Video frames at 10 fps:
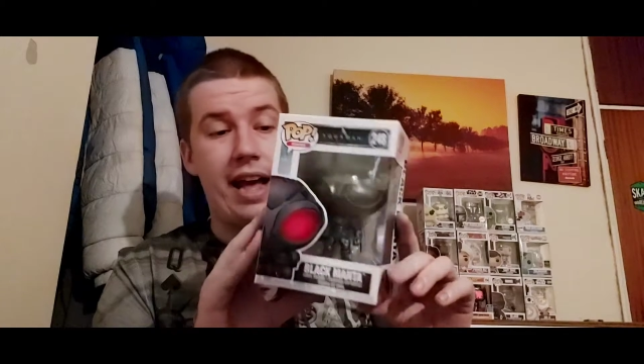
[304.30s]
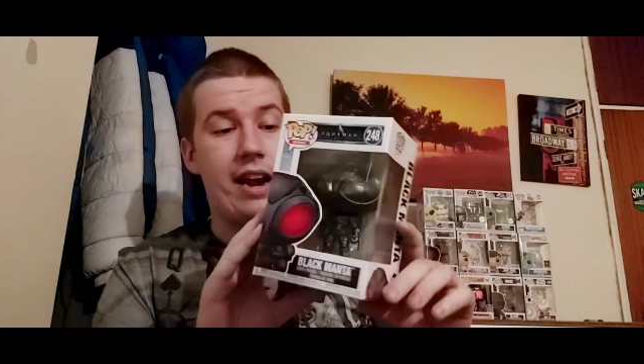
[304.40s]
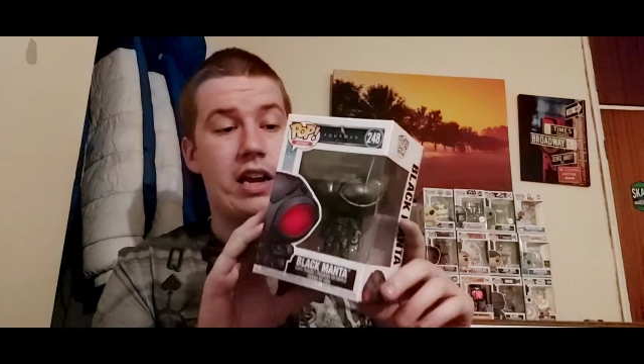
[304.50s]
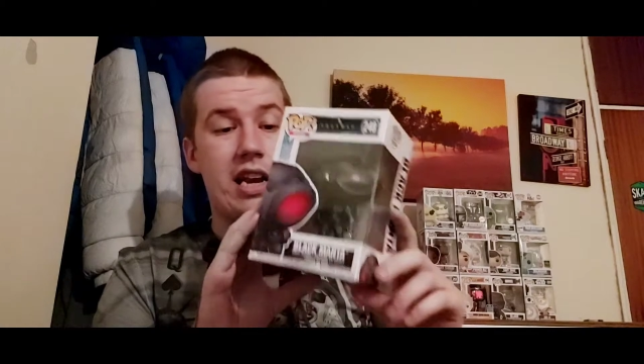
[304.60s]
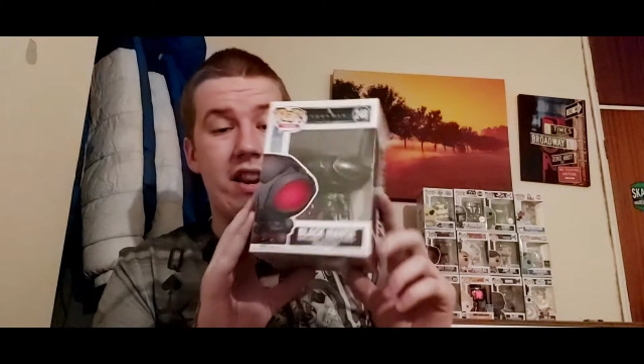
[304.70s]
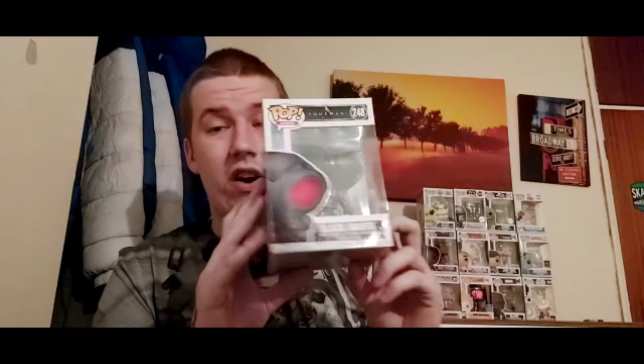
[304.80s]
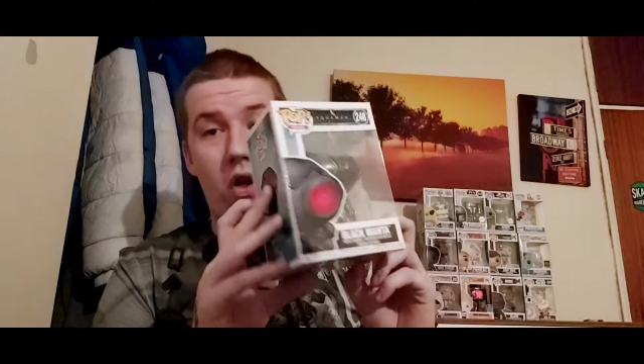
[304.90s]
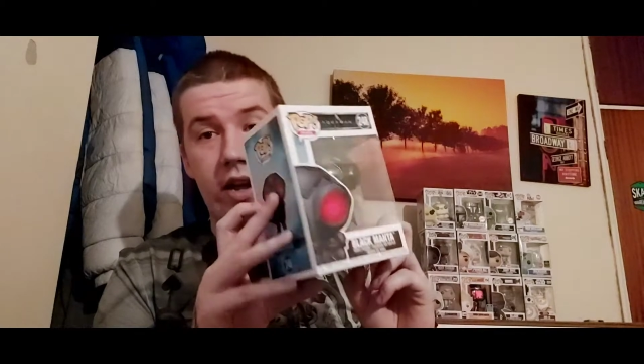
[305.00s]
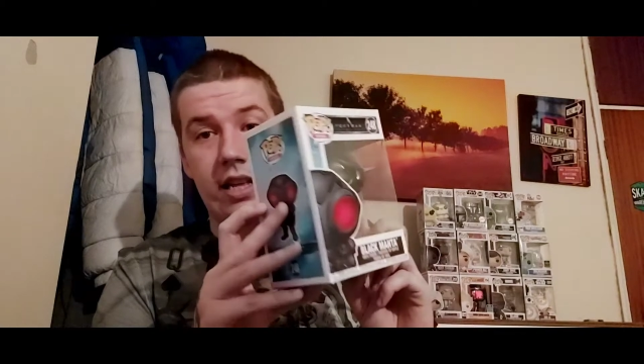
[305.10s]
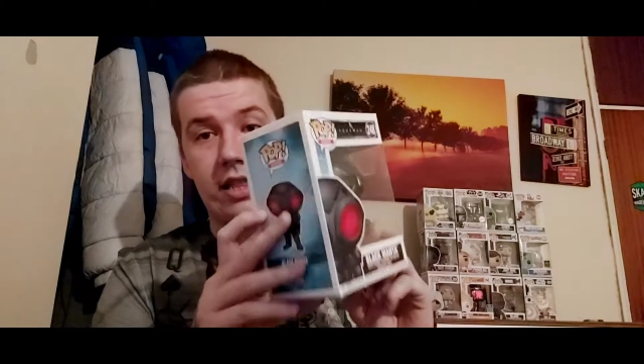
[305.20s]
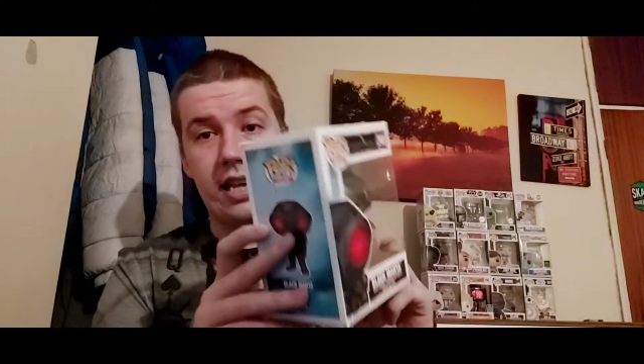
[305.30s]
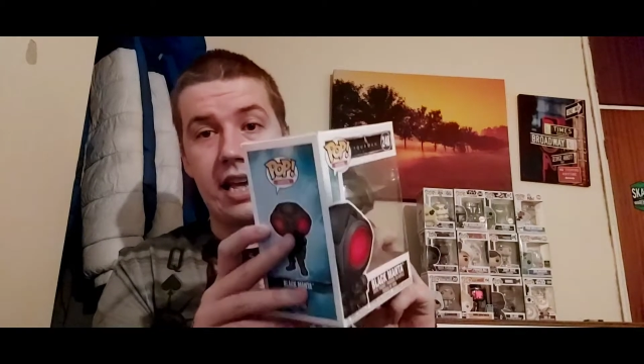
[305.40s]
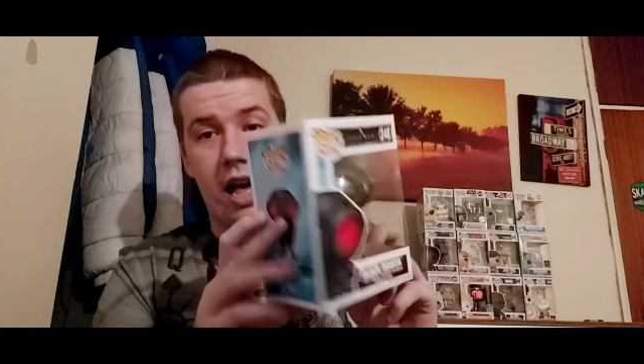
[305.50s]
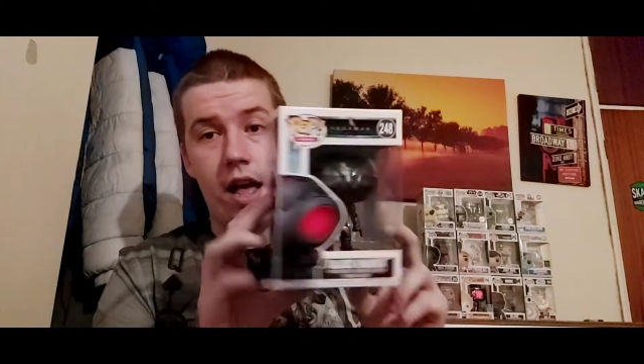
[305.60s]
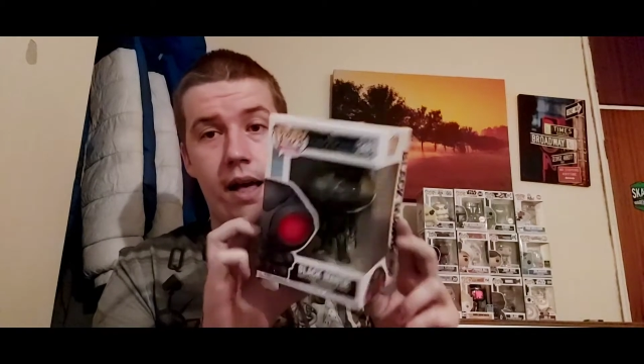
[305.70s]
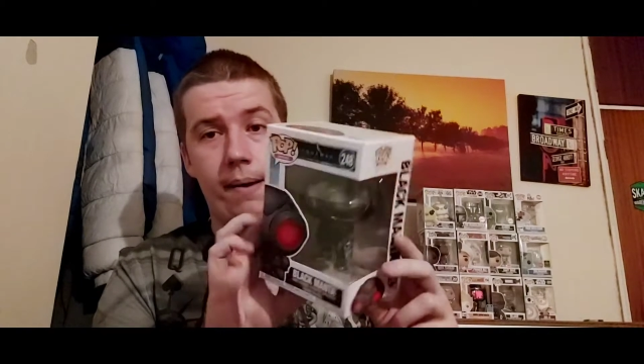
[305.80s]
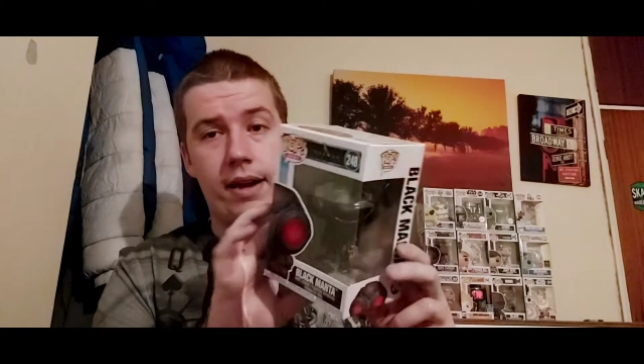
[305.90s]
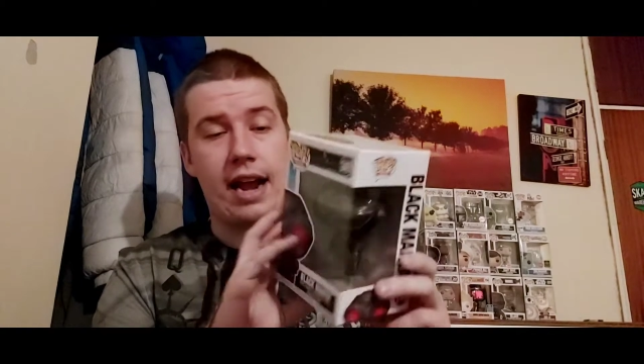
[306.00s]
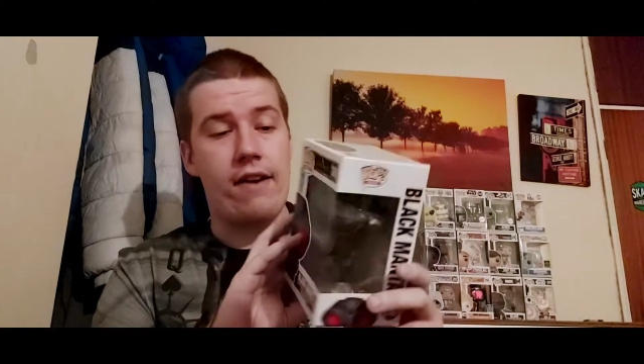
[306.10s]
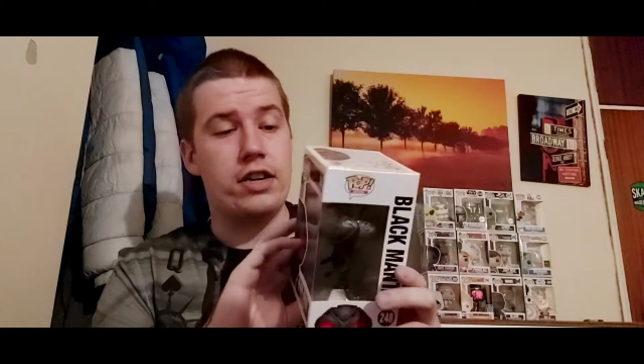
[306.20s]
and I didn't like the
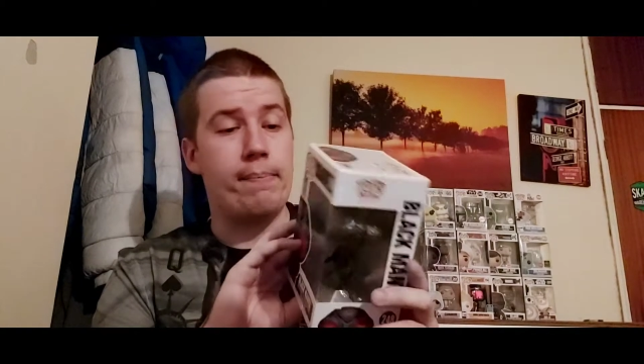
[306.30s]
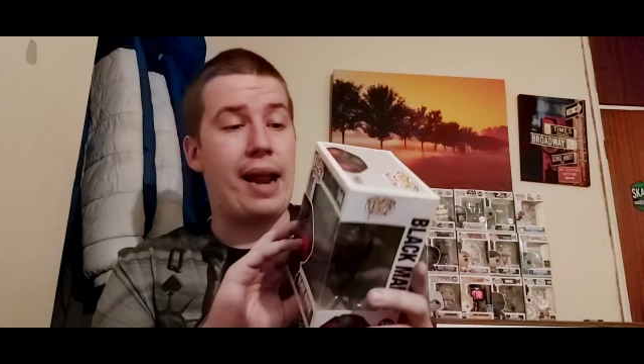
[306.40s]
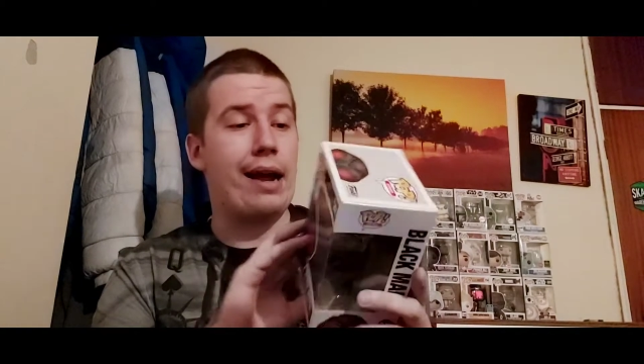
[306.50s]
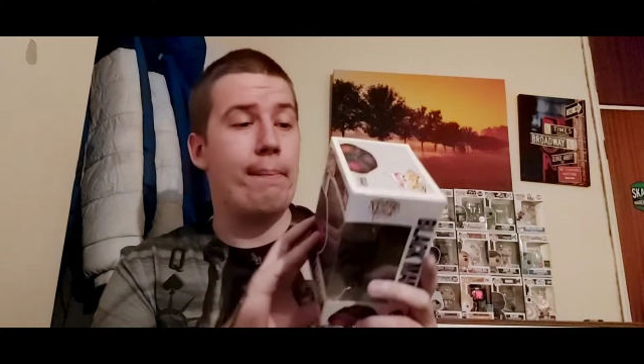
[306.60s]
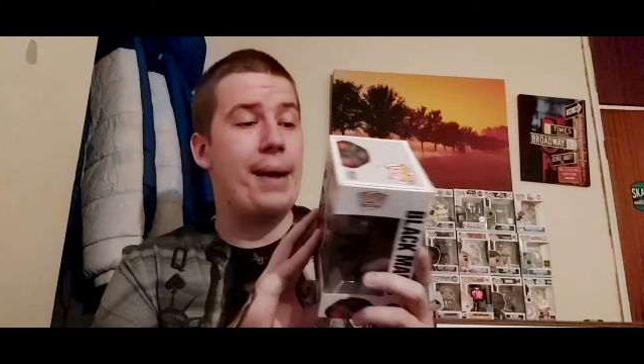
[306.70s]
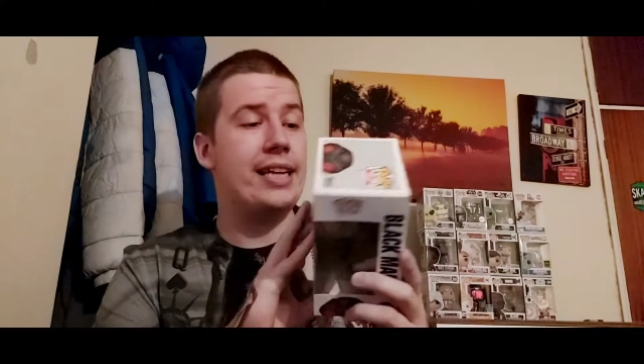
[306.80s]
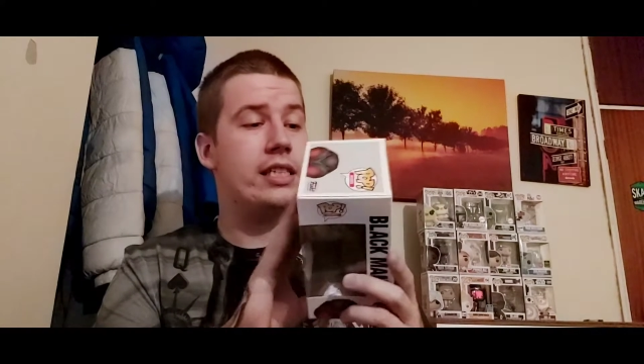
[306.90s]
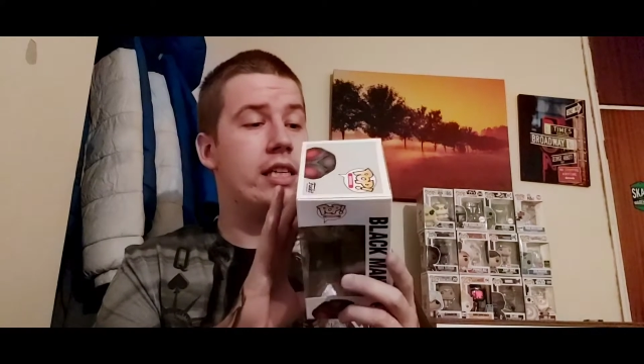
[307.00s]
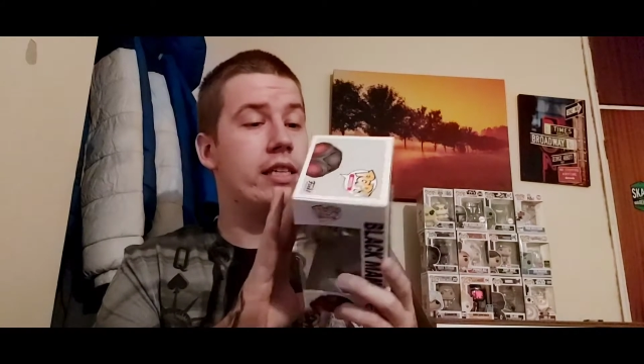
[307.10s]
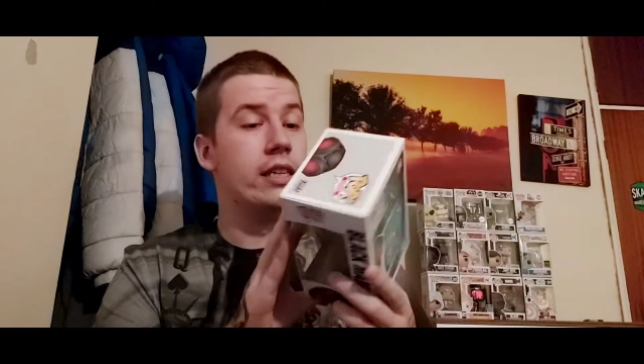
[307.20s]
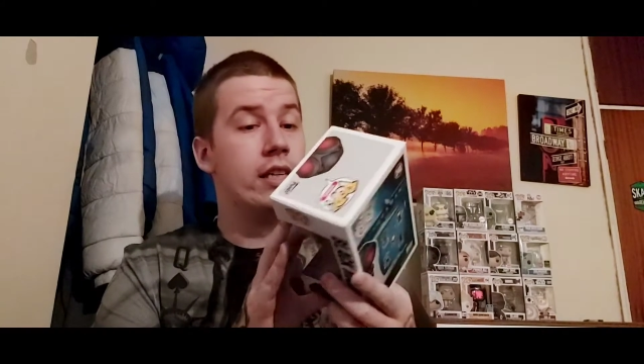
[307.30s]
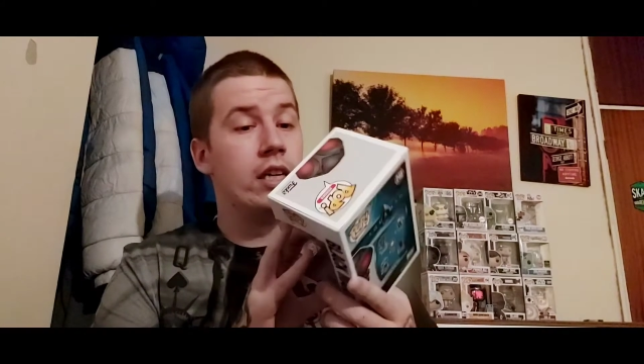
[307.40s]
character Black Manta,